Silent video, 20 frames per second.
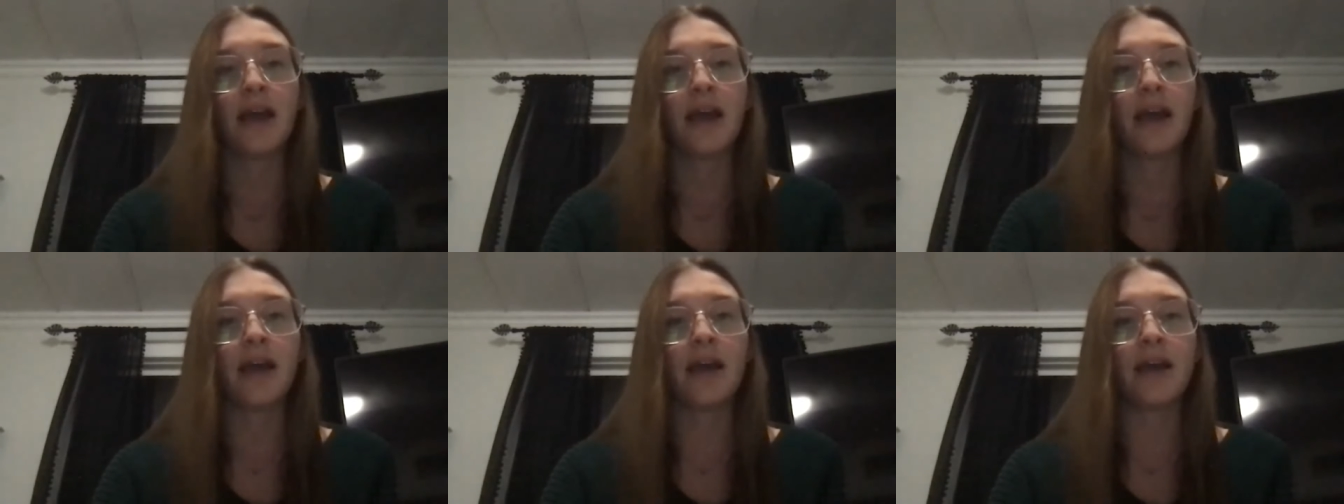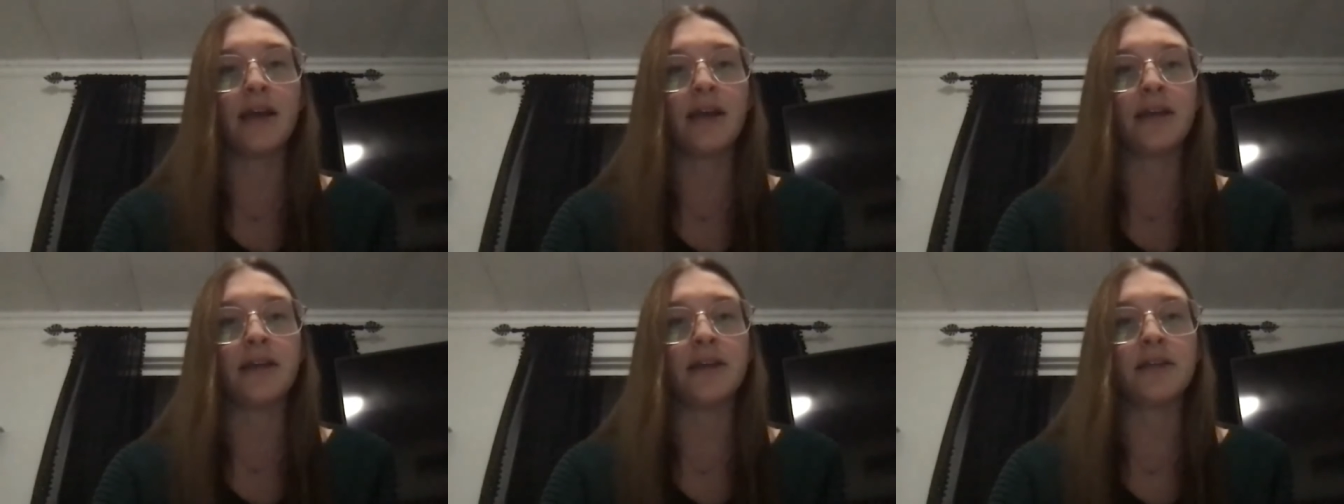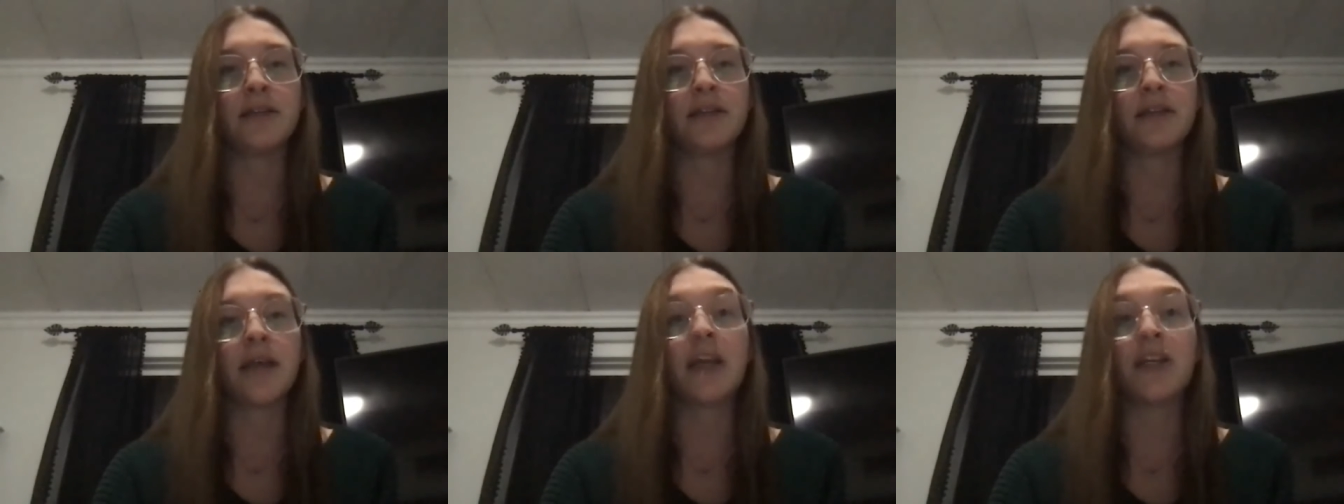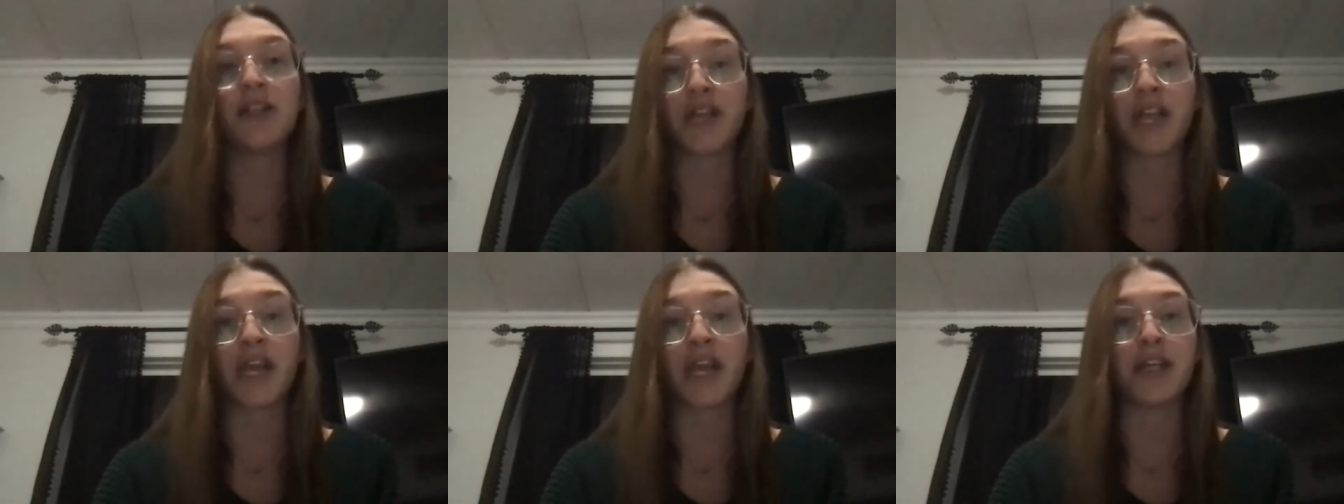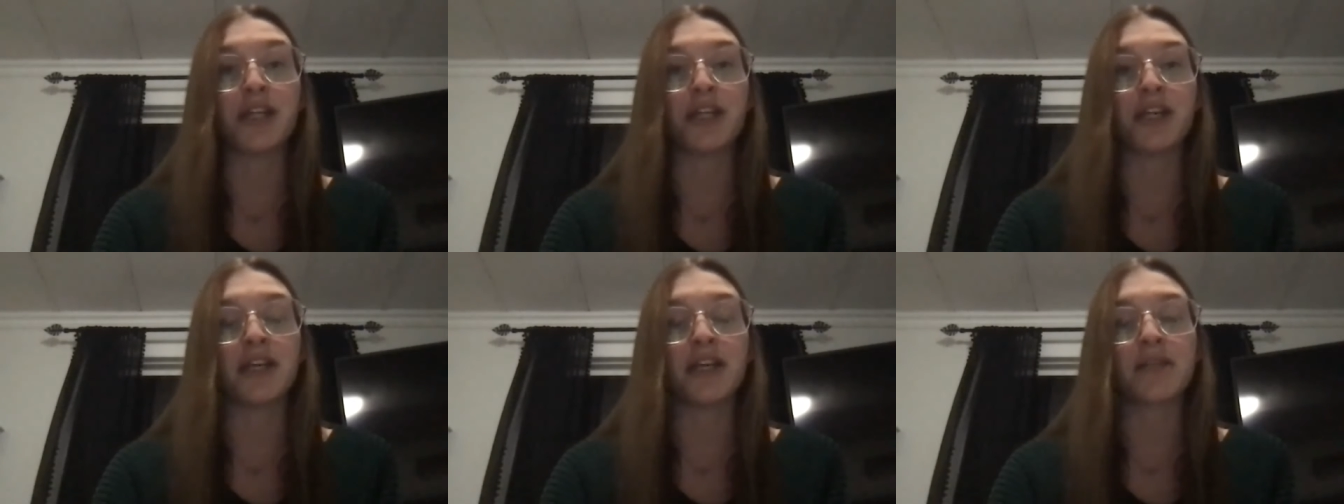and
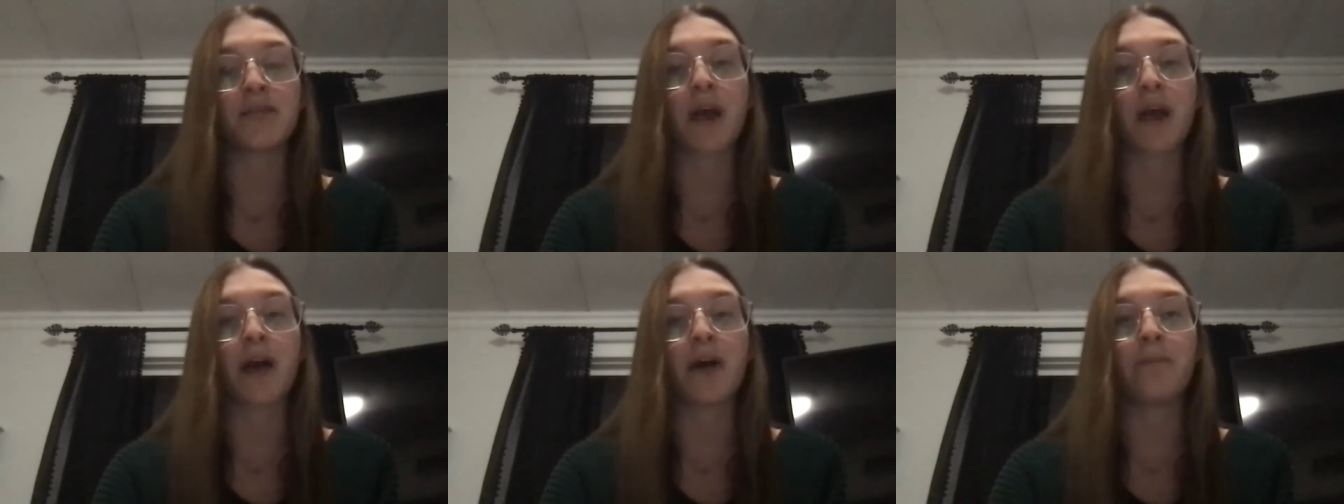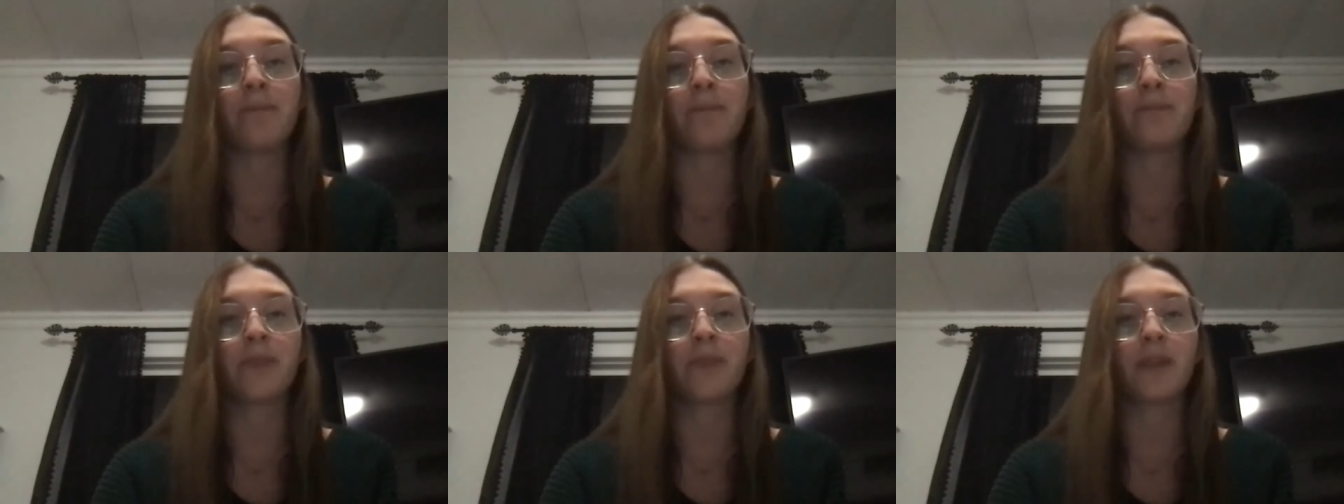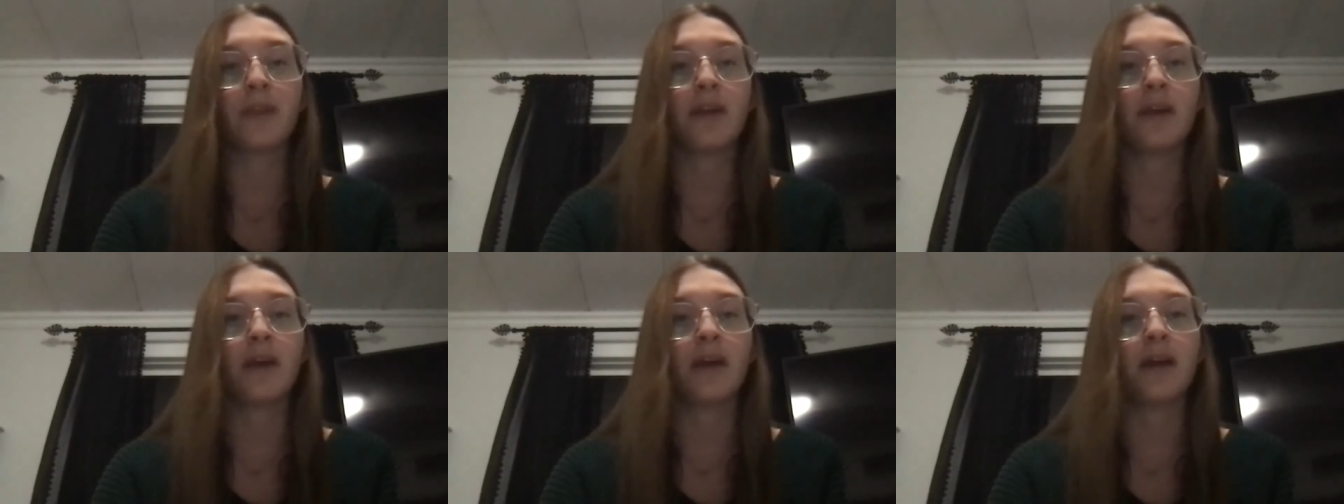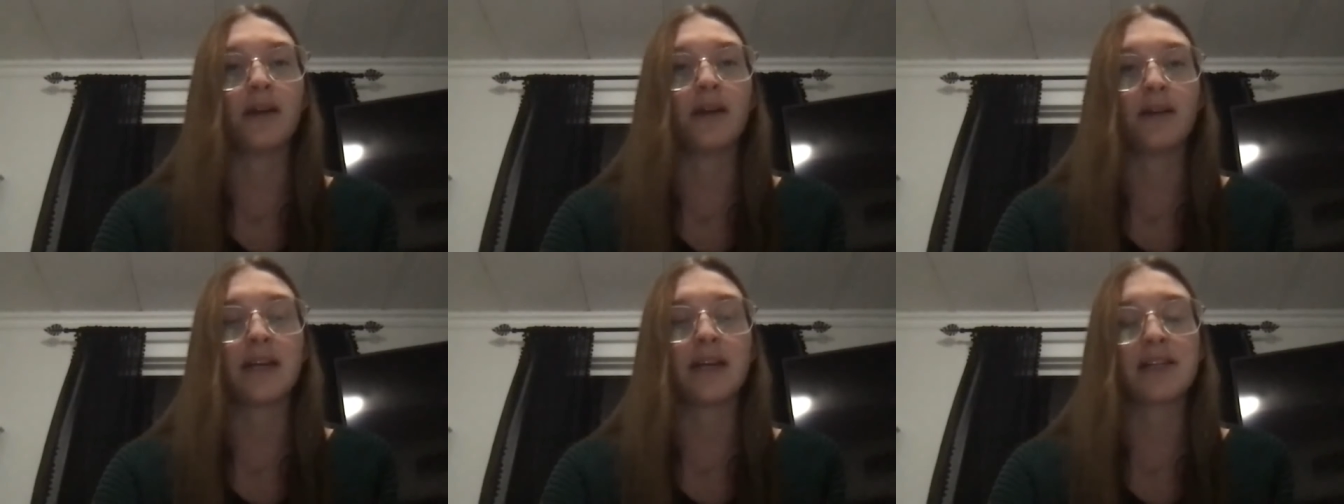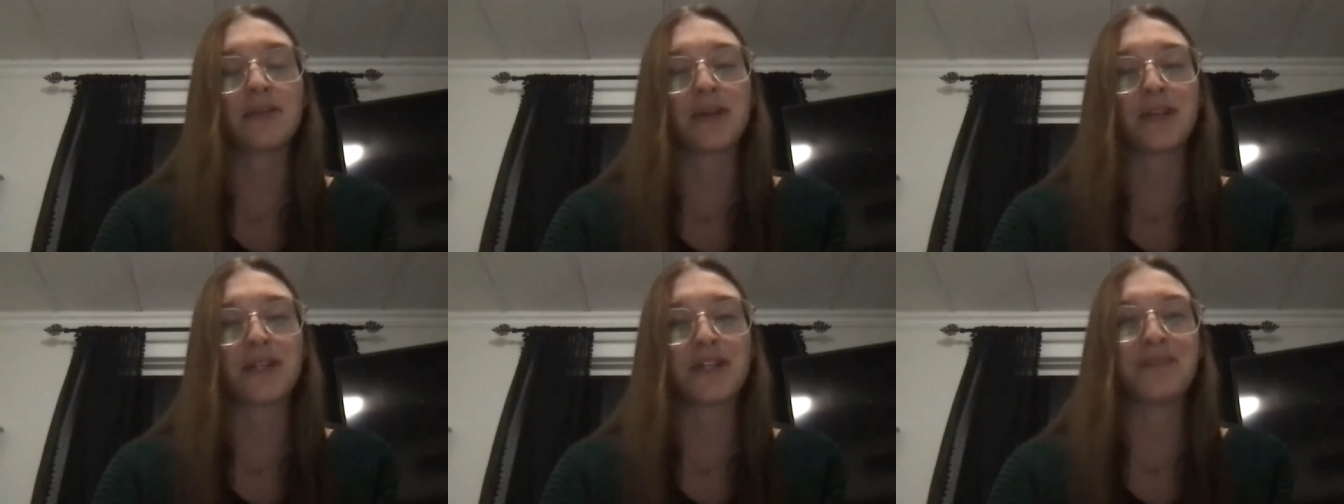education as well. Uh,
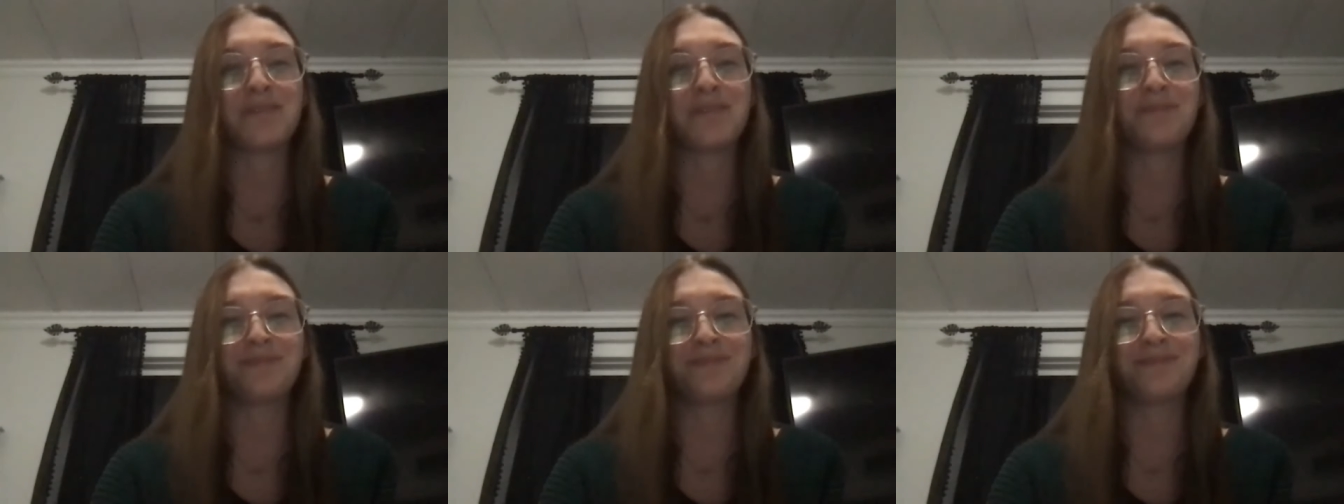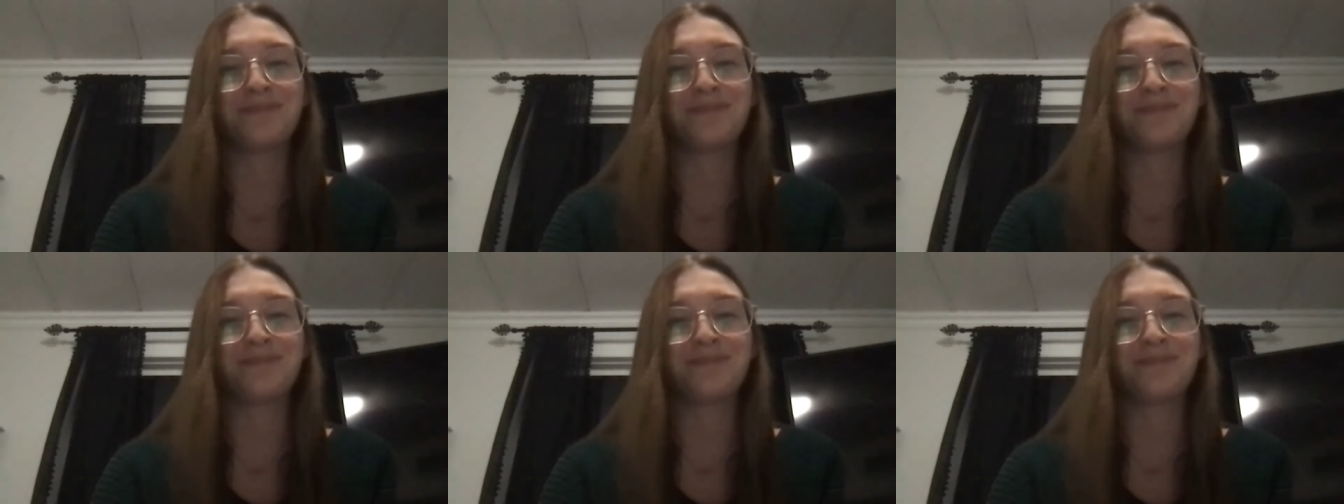next question.